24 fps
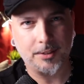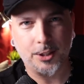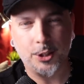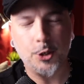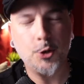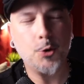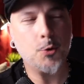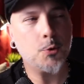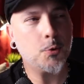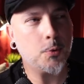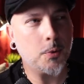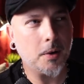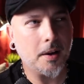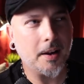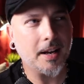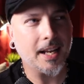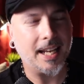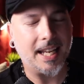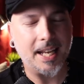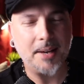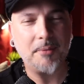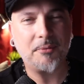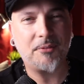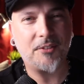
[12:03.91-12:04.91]
You
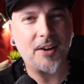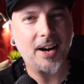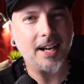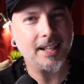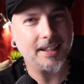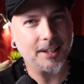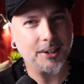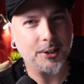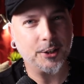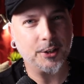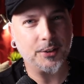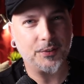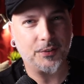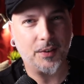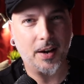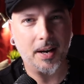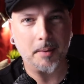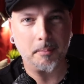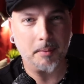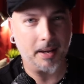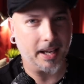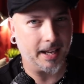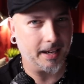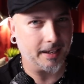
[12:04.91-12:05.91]
keep fighting the good
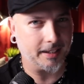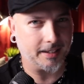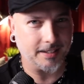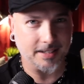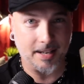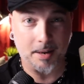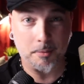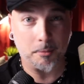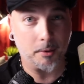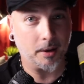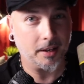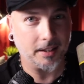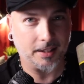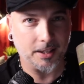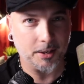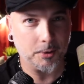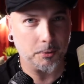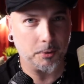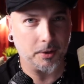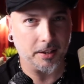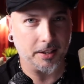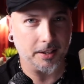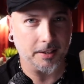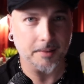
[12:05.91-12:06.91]
fight, man, because I'm right
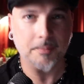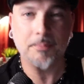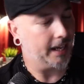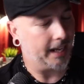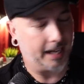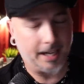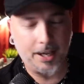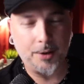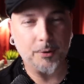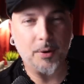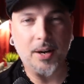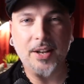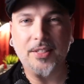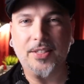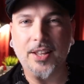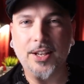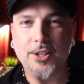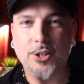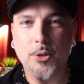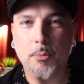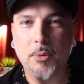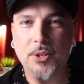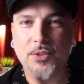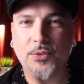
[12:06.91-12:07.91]
there with you. At any rate,
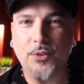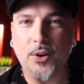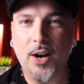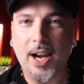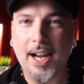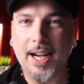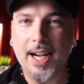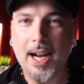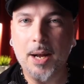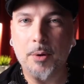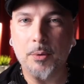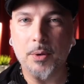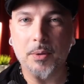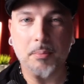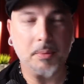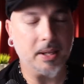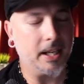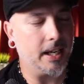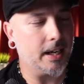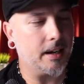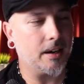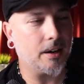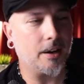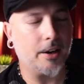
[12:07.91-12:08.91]
thanks so much for hanging out with
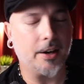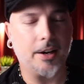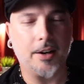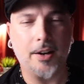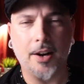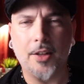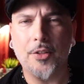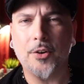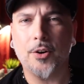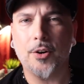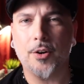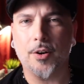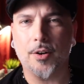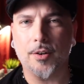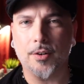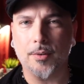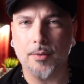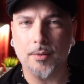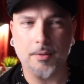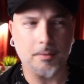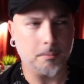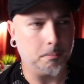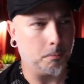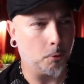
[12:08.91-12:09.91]
me here on another
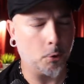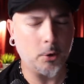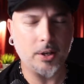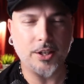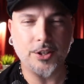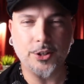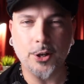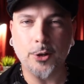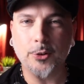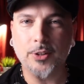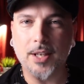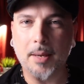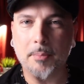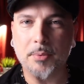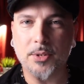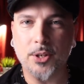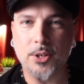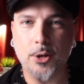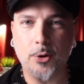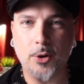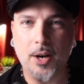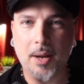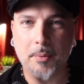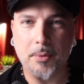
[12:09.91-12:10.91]
Morning Jolt
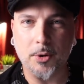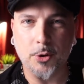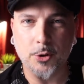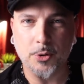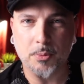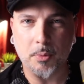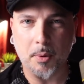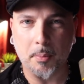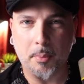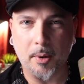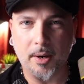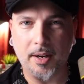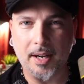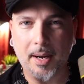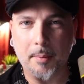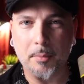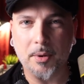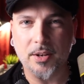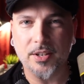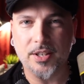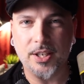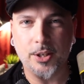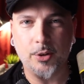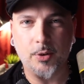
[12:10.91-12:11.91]
episode. I'm your host, Mark Puckett, and I'm
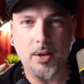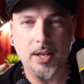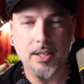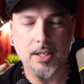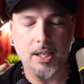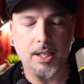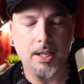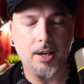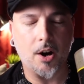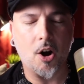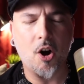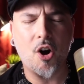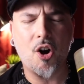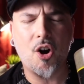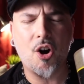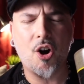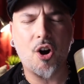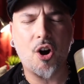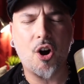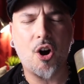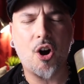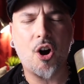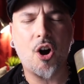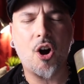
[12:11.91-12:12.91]
going to see you guys again
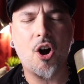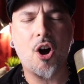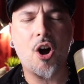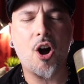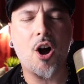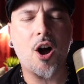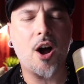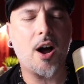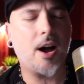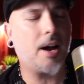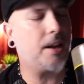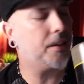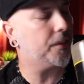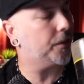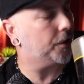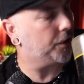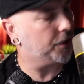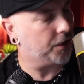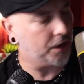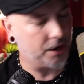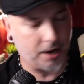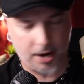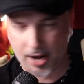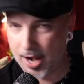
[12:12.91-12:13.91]
on the
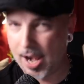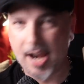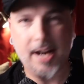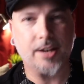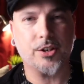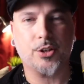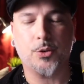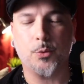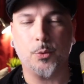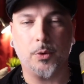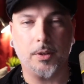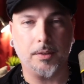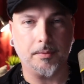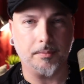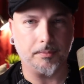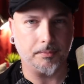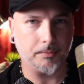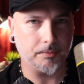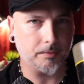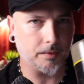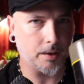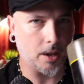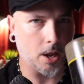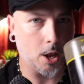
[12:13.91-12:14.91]
next one.
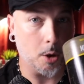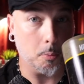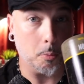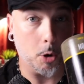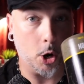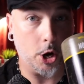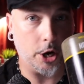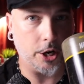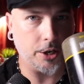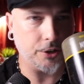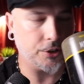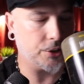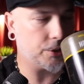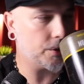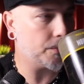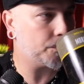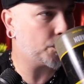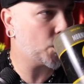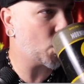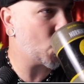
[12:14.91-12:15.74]
Peace.